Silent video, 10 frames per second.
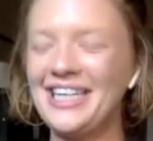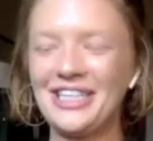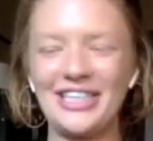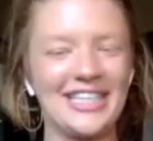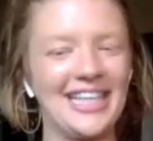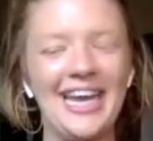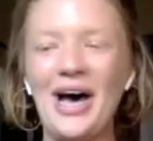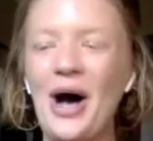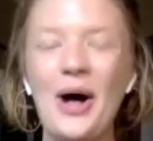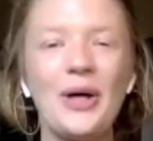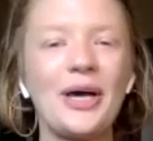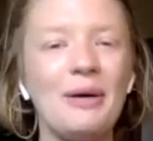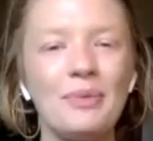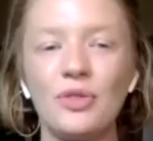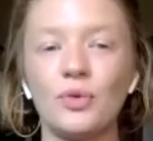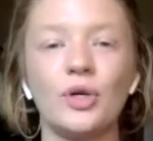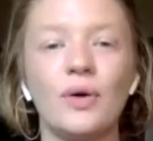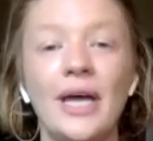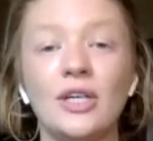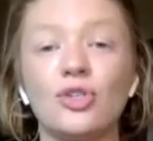Just let it all come through
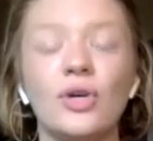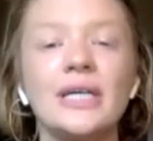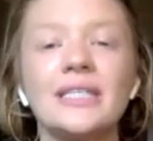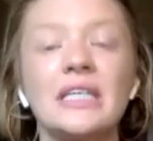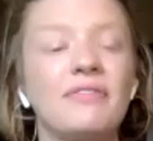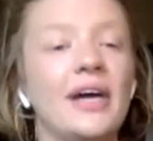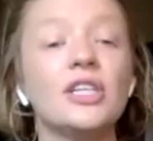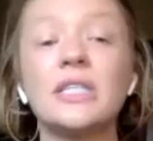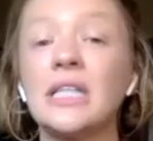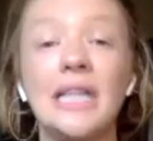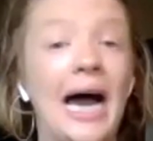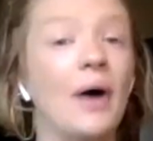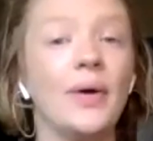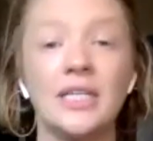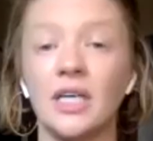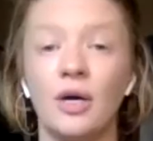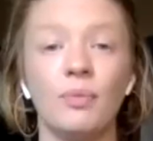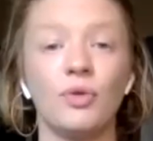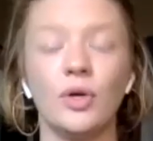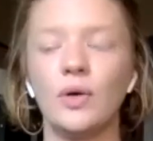and trust that if I just allow it to
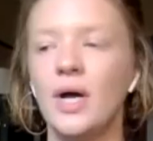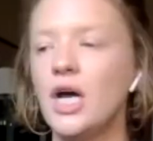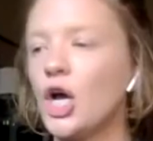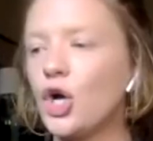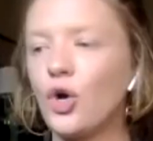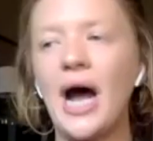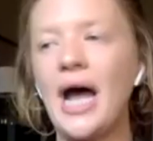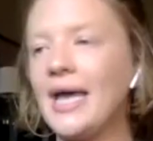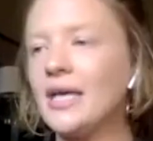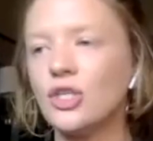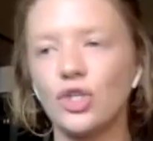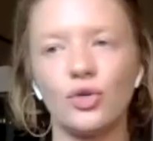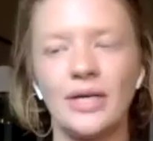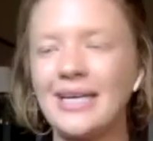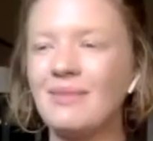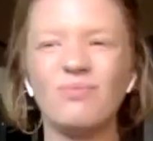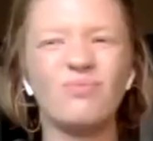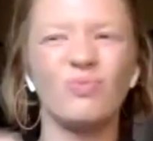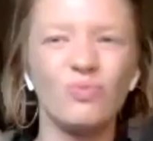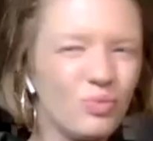come through, cry,
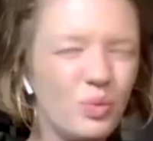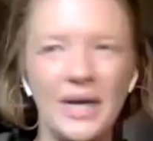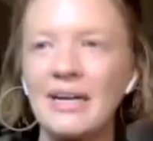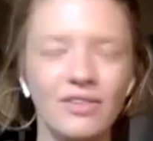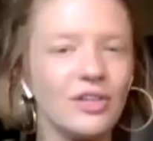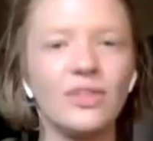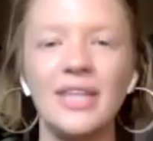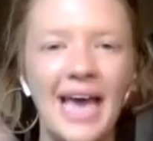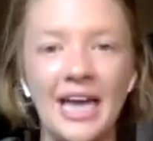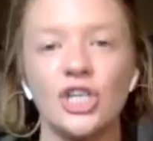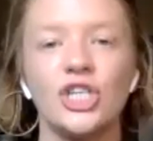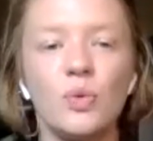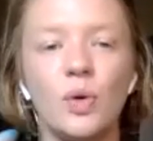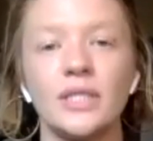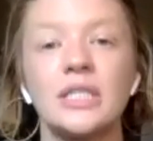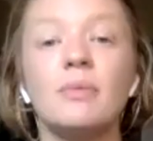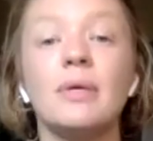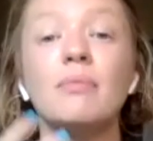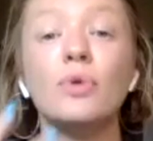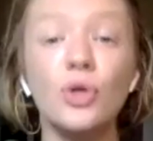scream, whatever the energy wants to
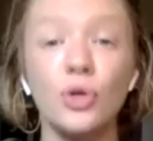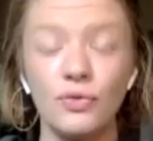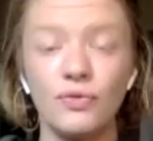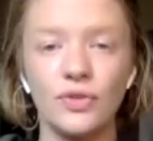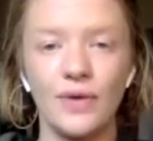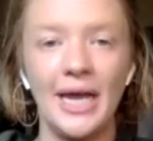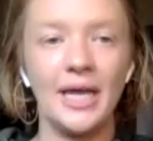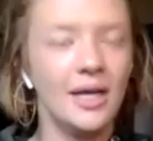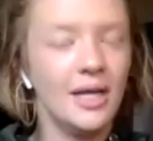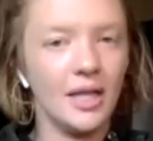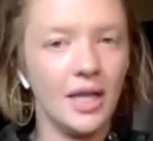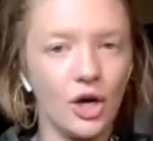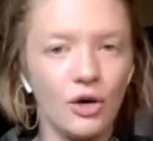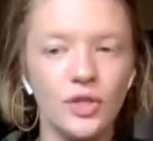be moved, right? Let go of the